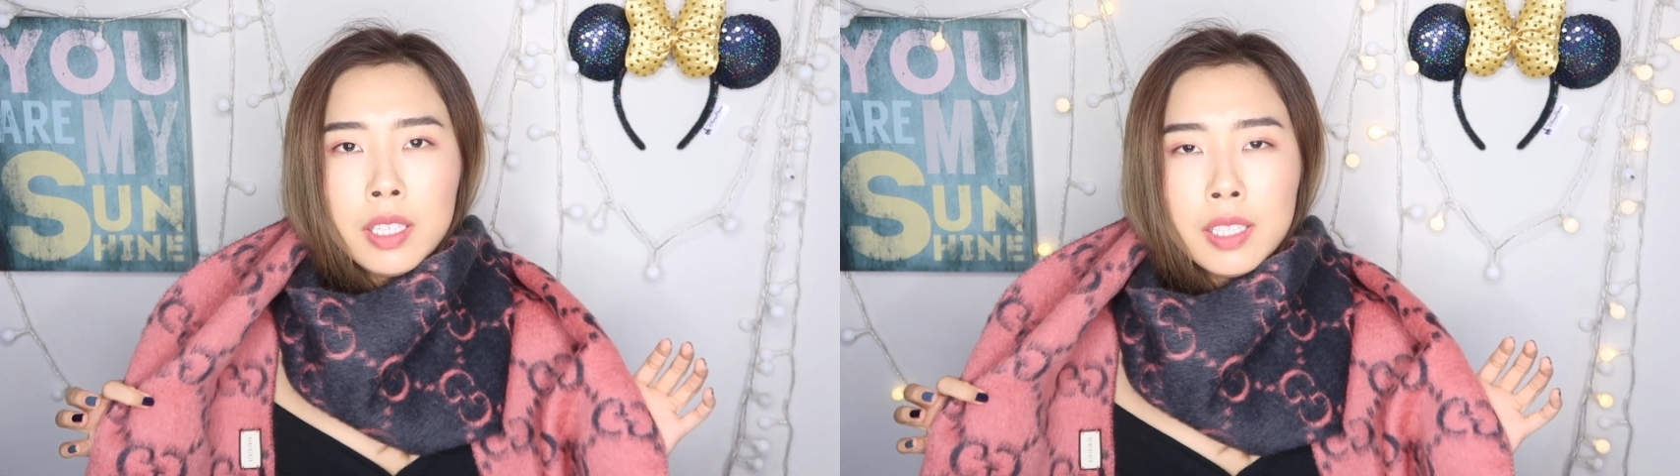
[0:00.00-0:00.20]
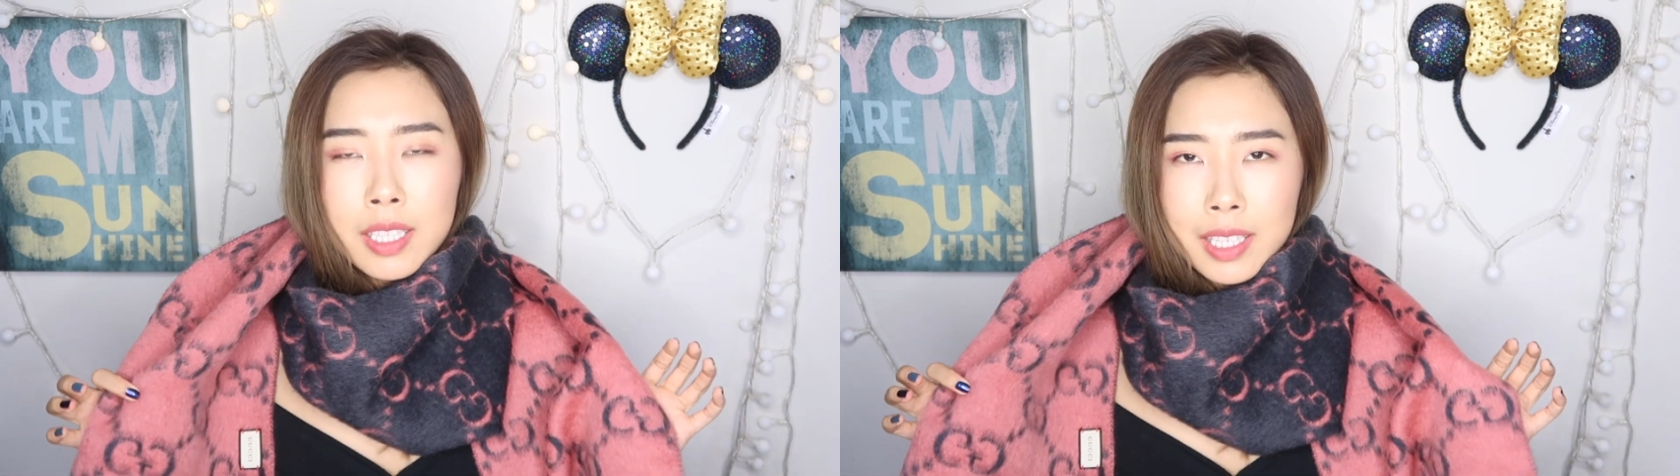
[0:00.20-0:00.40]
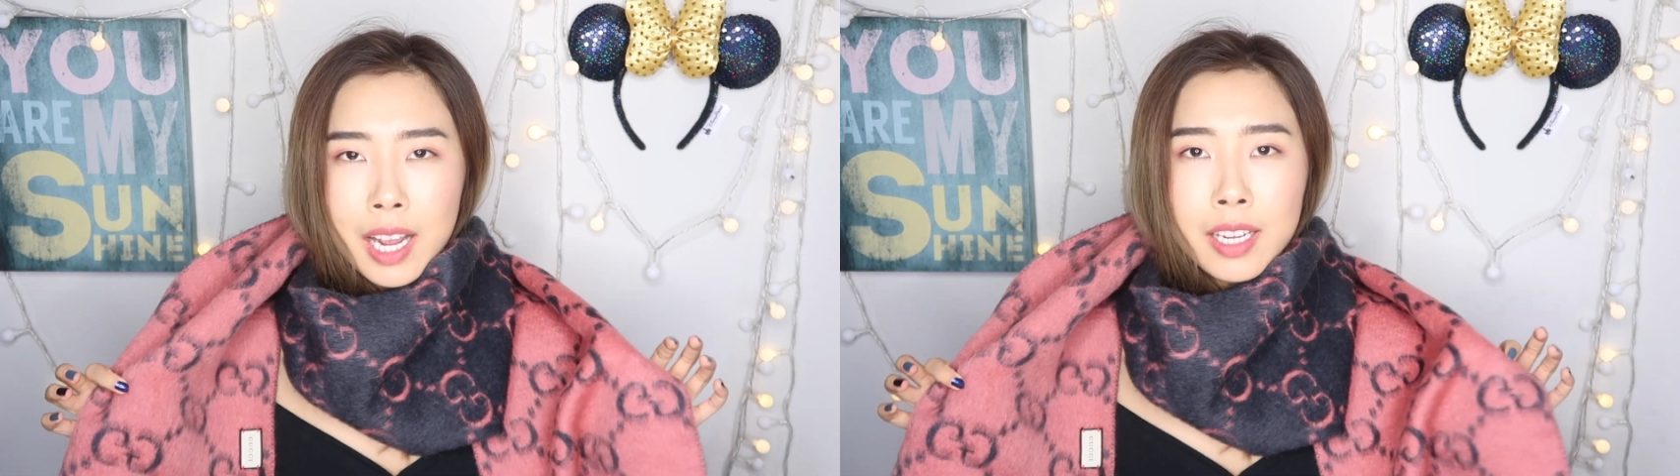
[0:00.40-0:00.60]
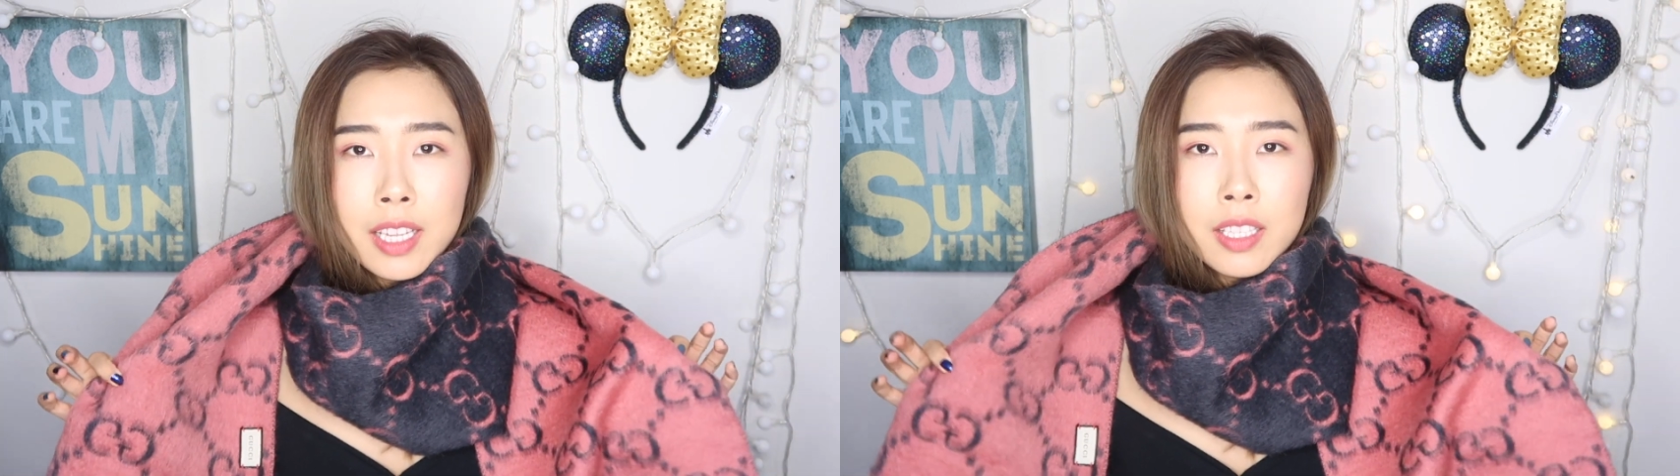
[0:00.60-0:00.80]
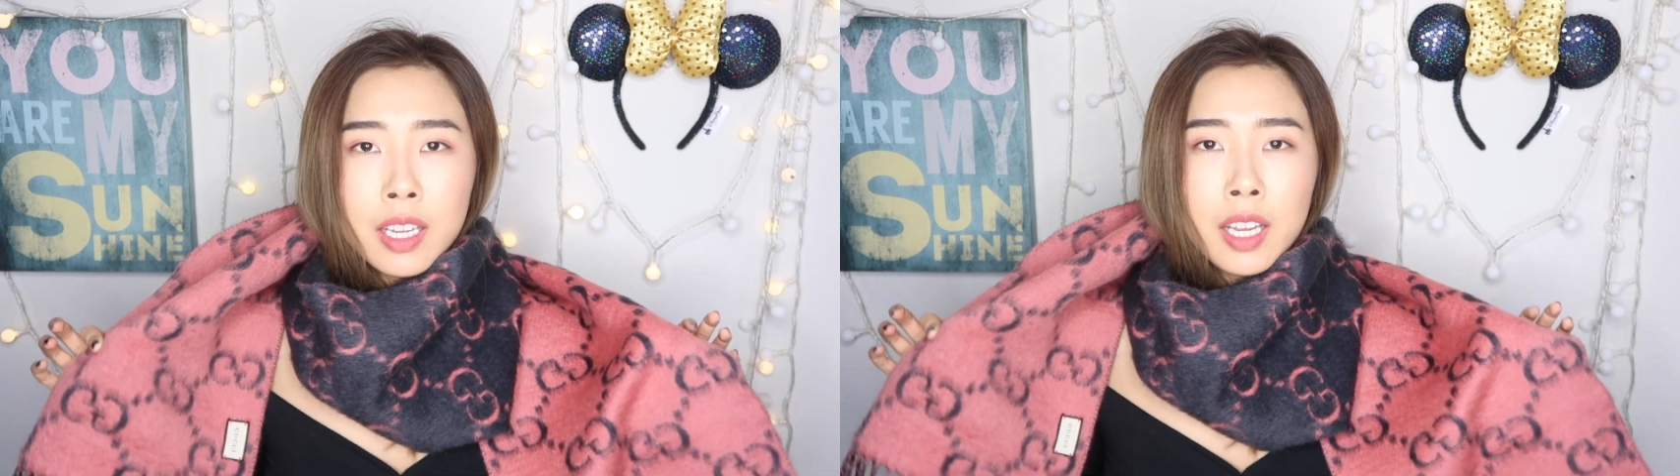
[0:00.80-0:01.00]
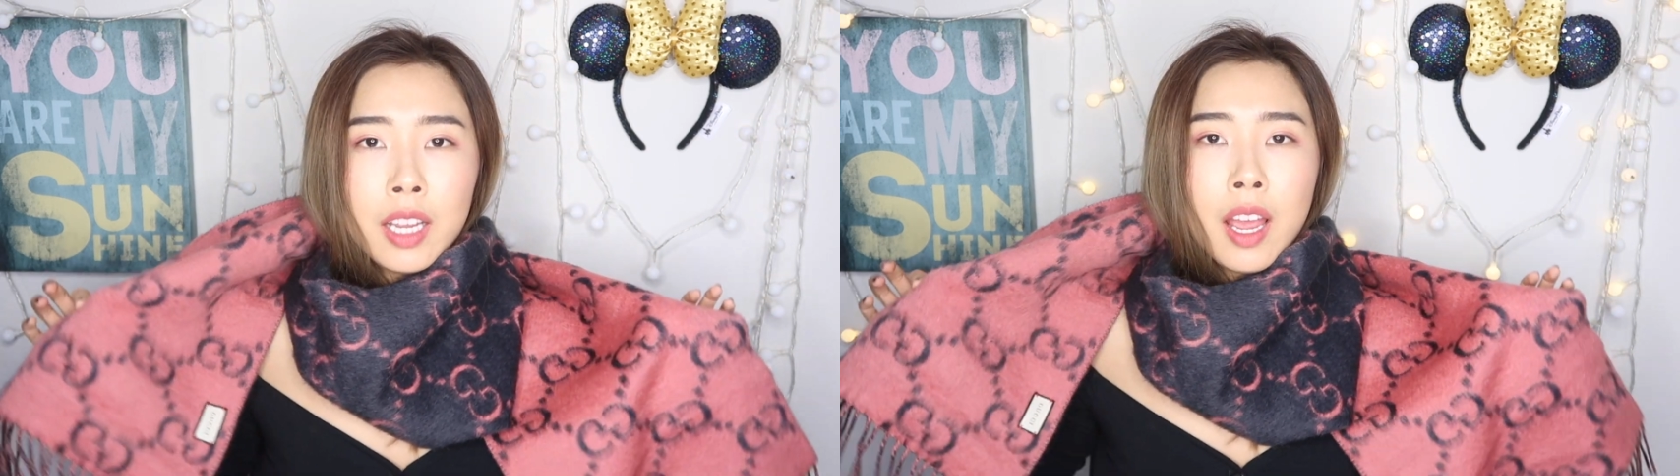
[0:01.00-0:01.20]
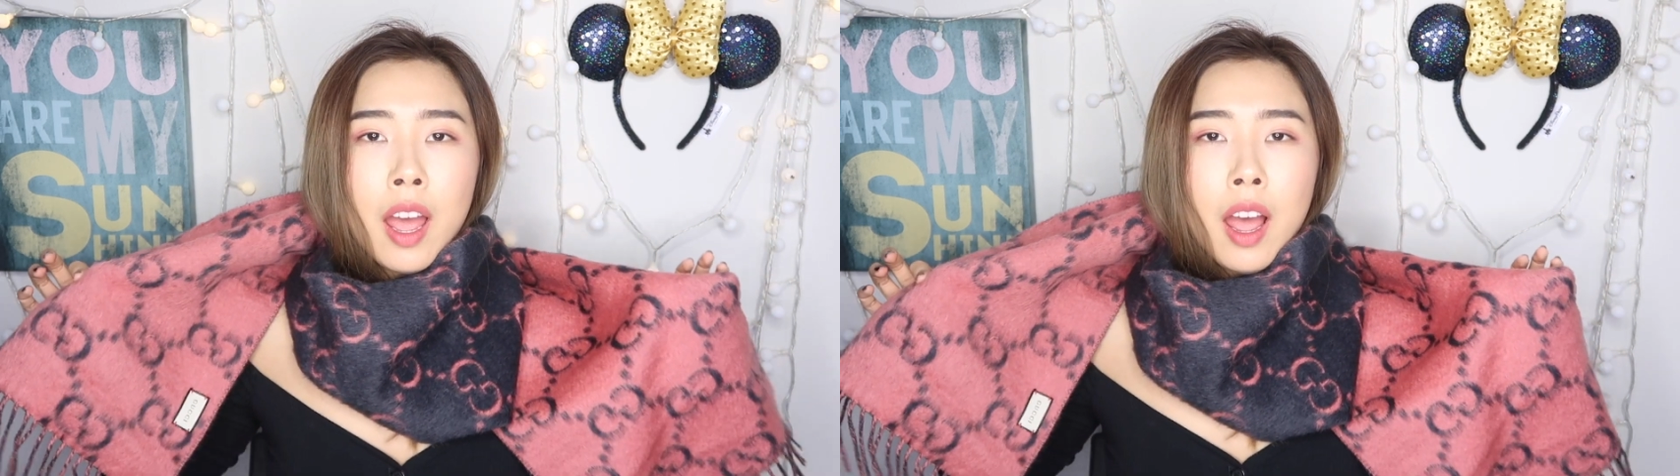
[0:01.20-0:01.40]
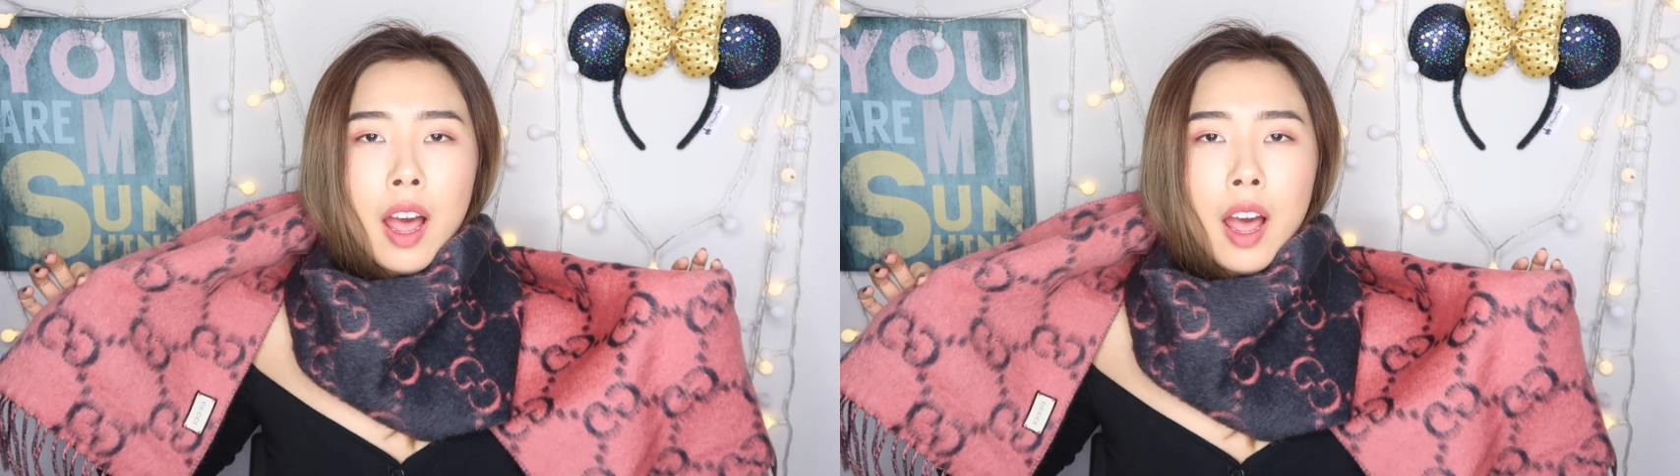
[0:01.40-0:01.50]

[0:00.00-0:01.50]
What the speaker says: this is that it's in